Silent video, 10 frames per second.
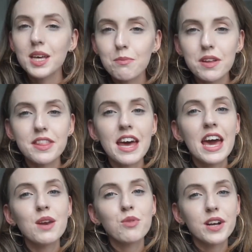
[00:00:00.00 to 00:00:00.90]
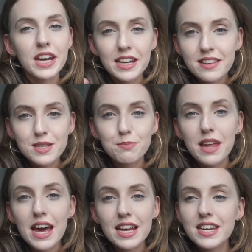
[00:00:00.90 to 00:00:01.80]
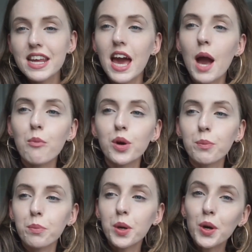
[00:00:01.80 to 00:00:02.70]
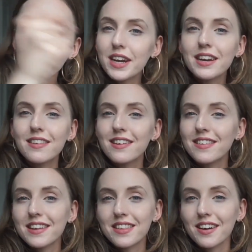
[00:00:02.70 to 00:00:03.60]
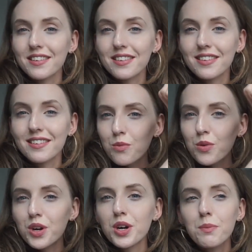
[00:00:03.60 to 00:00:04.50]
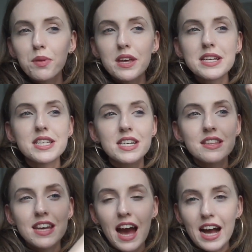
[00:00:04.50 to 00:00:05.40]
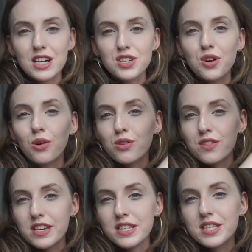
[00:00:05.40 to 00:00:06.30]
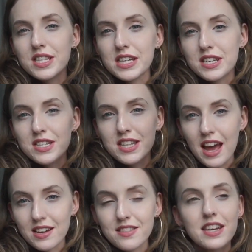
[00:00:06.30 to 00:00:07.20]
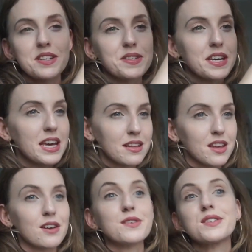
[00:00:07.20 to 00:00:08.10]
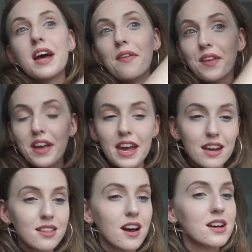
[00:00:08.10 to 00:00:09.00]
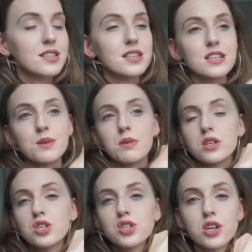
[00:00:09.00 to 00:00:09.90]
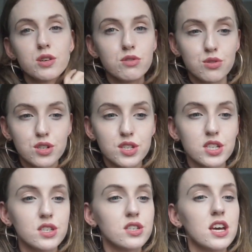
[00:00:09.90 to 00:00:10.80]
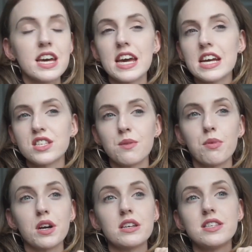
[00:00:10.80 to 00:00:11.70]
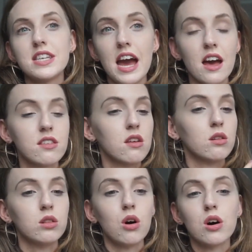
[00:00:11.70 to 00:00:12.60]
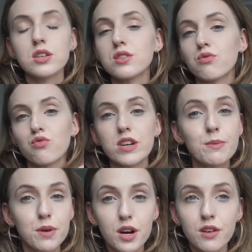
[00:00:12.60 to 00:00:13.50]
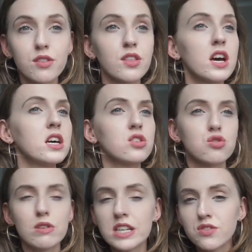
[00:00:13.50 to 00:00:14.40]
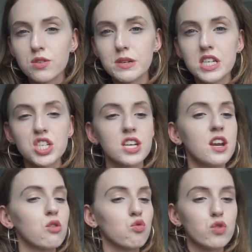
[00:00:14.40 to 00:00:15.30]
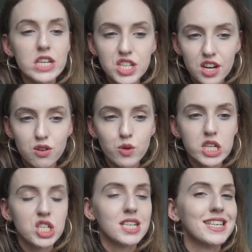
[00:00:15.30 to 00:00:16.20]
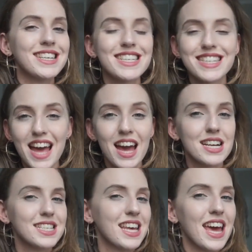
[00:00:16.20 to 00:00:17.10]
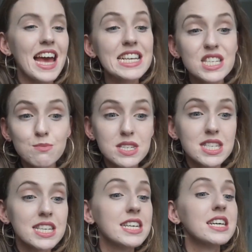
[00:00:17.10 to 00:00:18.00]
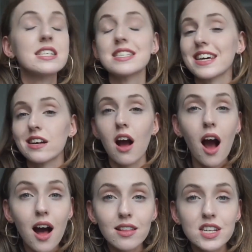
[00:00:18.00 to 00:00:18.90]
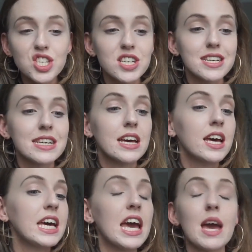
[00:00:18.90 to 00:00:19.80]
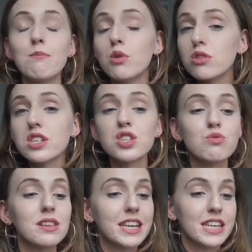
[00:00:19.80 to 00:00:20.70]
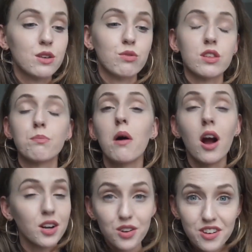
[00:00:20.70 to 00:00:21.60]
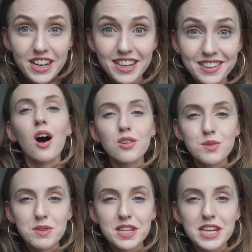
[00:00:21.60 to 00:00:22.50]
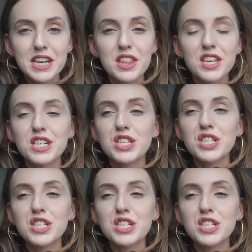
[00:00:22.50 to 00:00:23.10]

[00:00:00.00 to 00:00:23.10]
But then we're getting this blend and we're putting it into this 8th house. We're placing the actor onto this stage set, that is the 8th house. And the 8th house is about shared resources. It's about death, loss, rebirth, transformation, regeneration, sex, intimacy, psychology, emotions related with partnering. Ultimately, this...